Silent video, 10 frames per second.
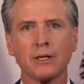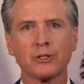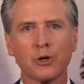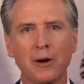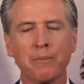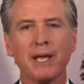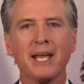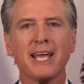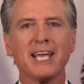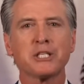Trump
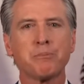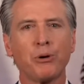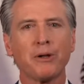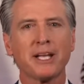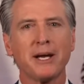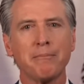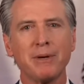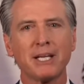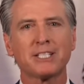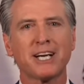is pulling a
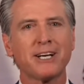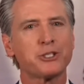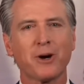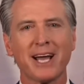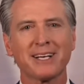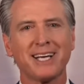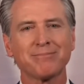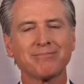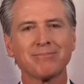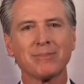military dragnet
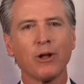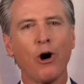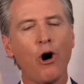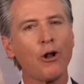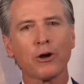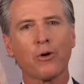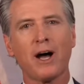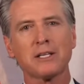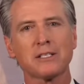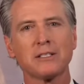all
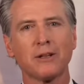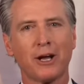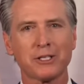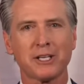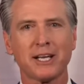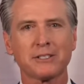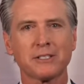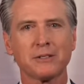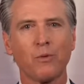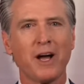across Los
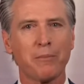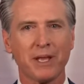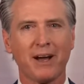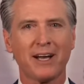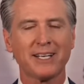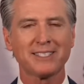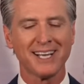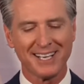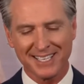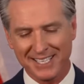Angeles, well beyond his
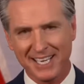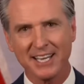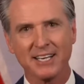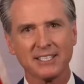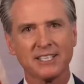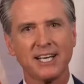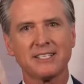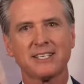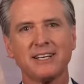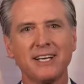stated
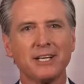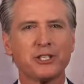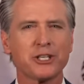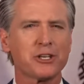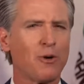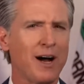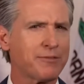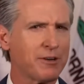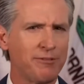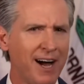intent to just go
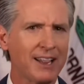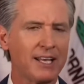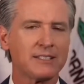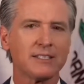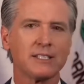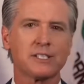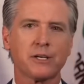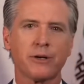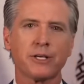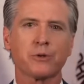after violent and
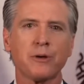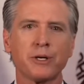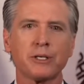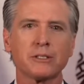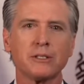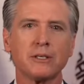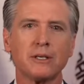serious criminals.